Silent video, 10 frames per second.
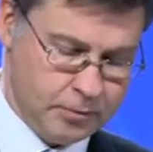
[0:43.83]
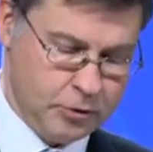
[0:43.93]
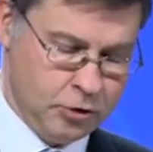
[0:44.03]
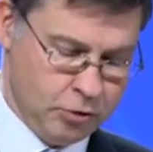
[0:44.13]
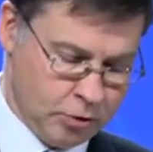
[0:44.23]

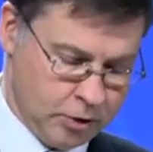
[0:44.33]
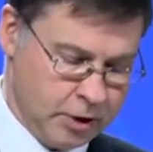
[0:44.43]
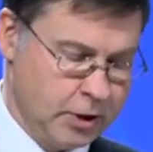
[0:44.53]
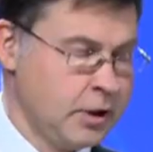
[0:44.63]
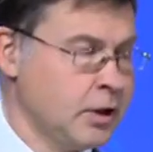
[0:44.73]
Euro
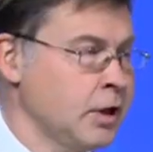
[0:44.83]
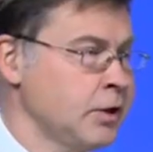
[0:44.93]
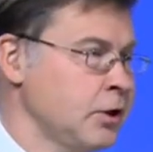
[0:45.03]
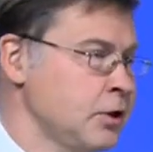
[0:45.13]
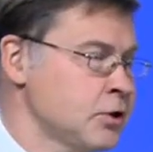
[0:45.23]
area
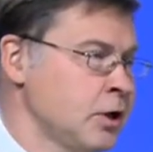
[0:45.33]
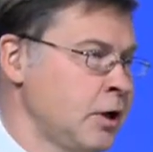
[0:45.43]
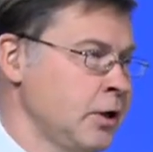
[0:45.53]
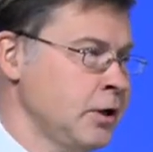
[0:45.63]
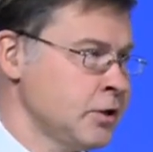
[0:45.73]
countries
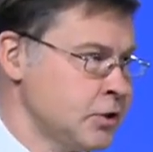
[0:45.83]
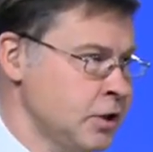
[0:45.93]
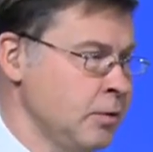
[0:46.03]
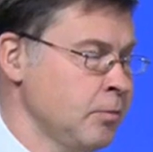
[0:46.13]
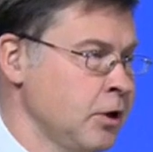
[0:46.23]
are in the
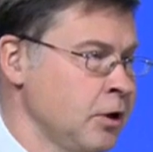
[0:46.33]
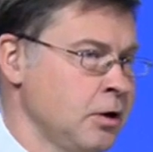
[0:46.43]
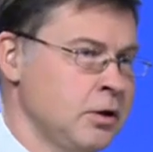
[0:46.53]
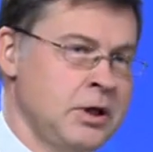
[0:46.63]
same uh,